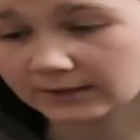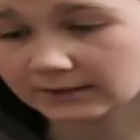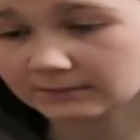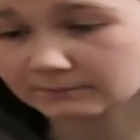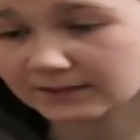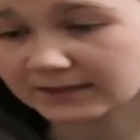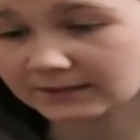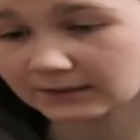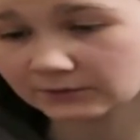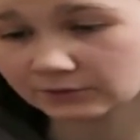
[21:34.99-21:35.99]
he made
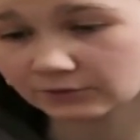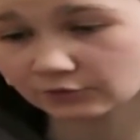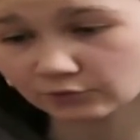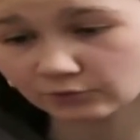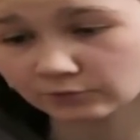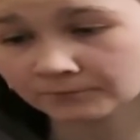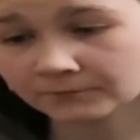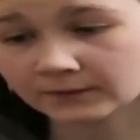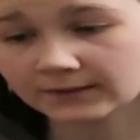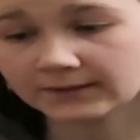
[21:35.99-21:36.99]
it to the door,
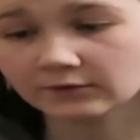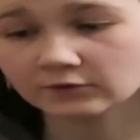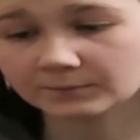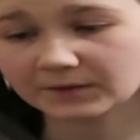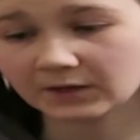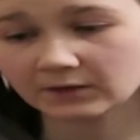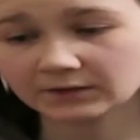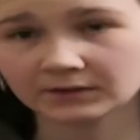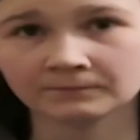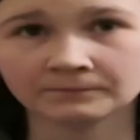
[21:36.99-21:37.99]
he looked
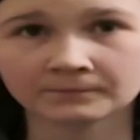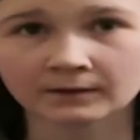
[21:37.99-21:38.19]
behind him,